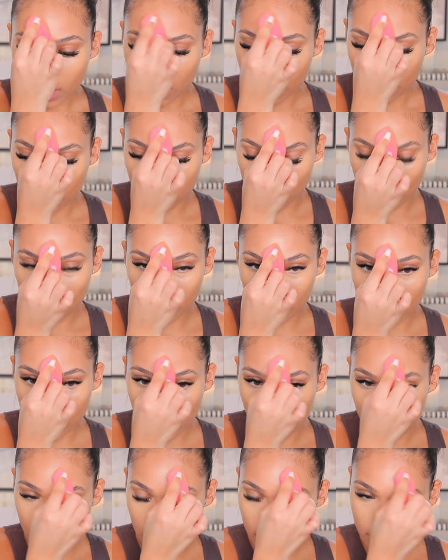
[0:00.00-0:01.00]
going
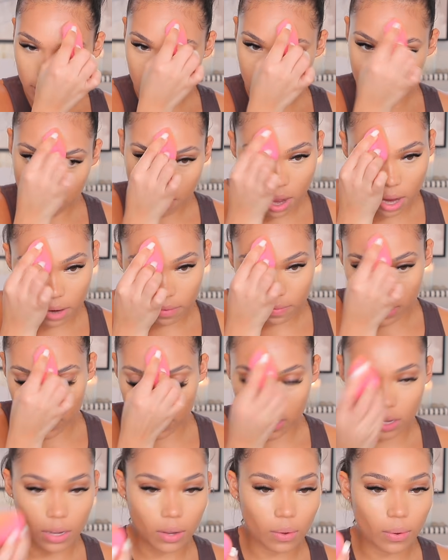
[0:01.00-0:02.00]
there
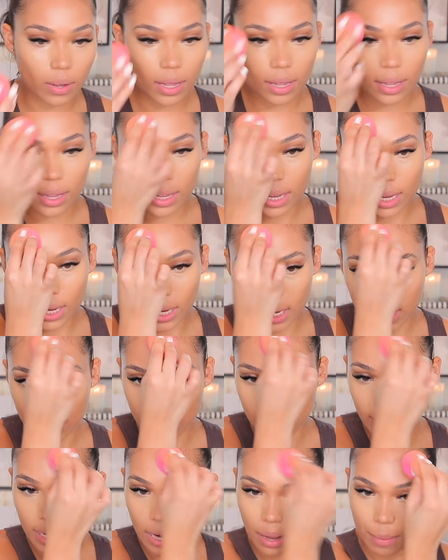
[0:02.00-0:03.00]
tomorrow,
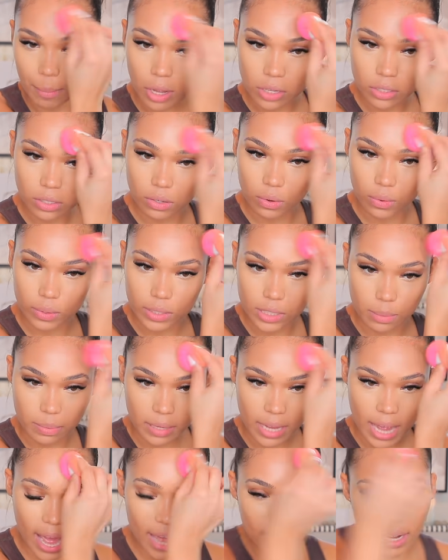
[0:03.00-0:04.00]
and I'm also going to be
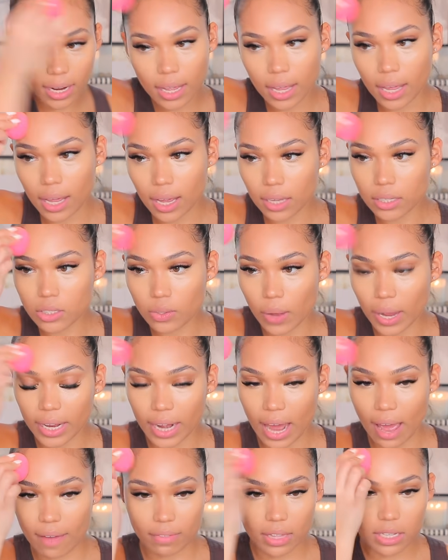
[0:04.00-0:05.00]
editing so I can
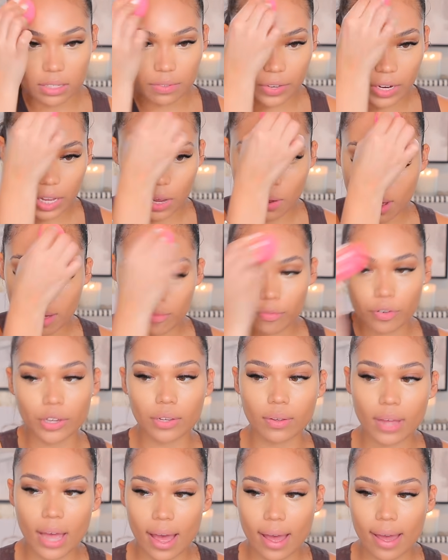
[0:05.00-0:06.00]
have this video up for you
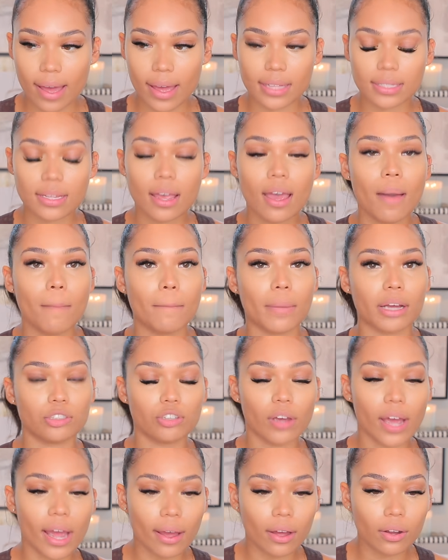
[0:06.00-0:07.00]
guys, my
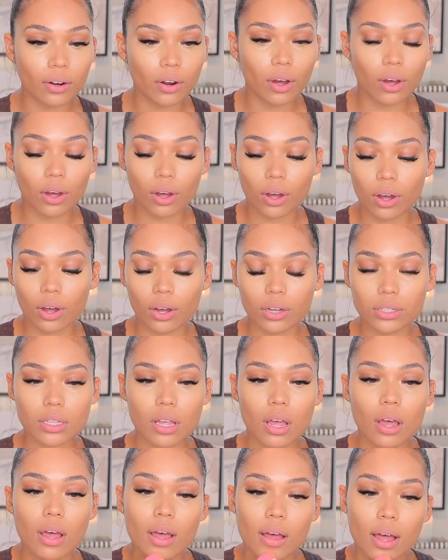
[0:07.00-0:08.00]
try on hauls,
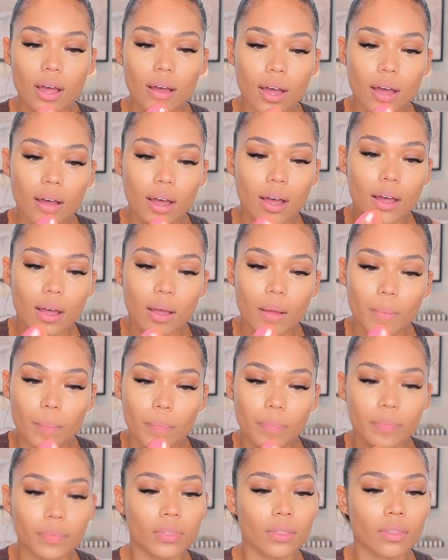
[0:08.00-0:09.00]
um
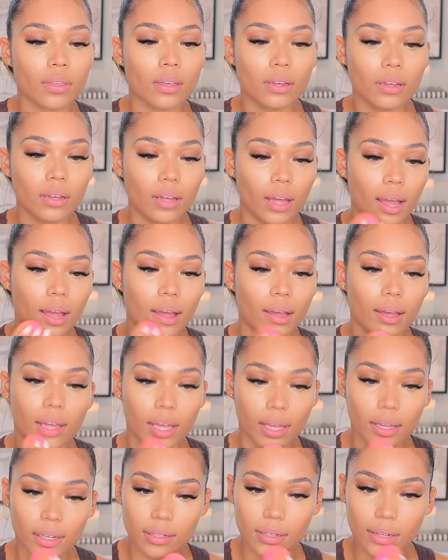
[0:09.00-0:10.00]

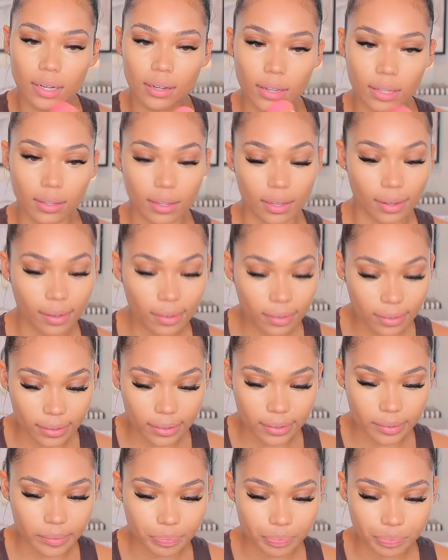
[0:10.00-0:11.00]
and yeah.
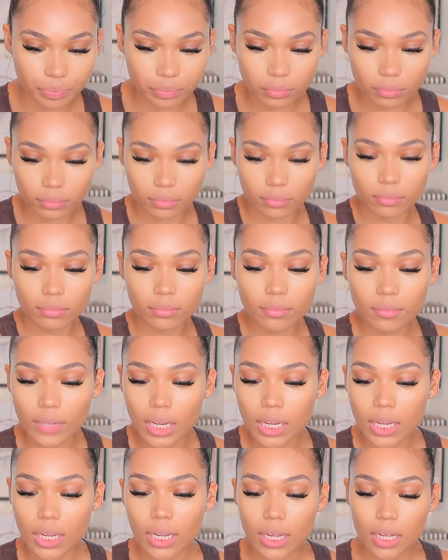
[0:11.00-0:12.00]

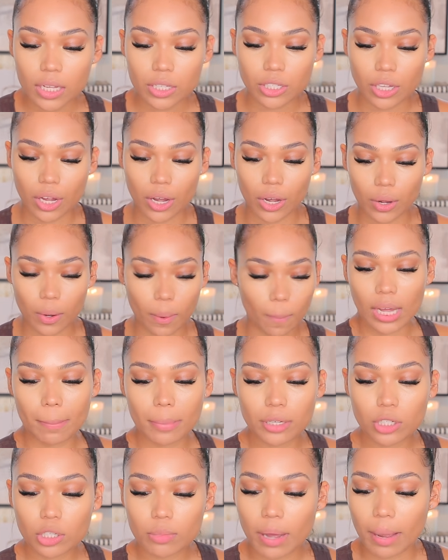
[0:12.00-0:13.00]
So I'm gonna
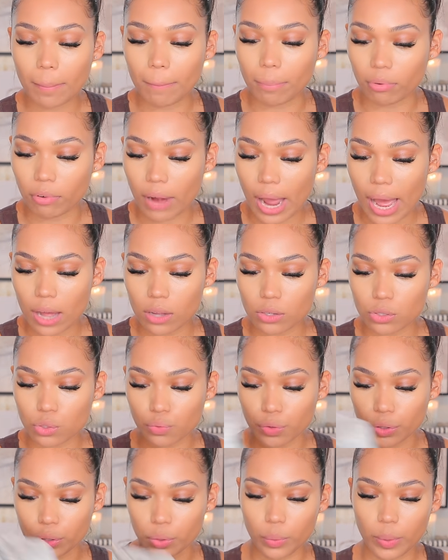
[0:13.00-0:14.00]
do my brows
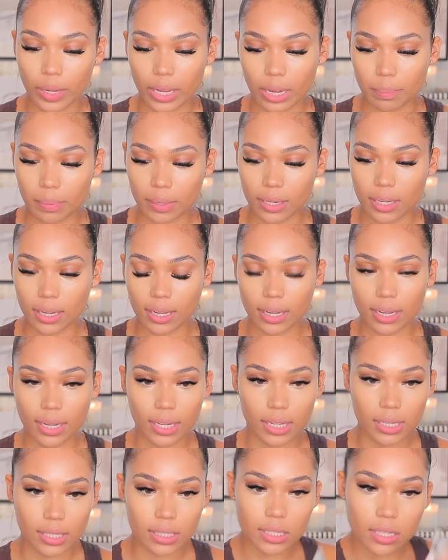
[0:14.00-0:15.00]
real quick
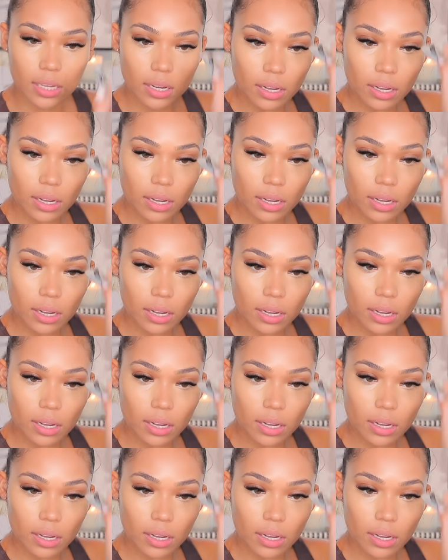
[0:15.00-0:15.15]
because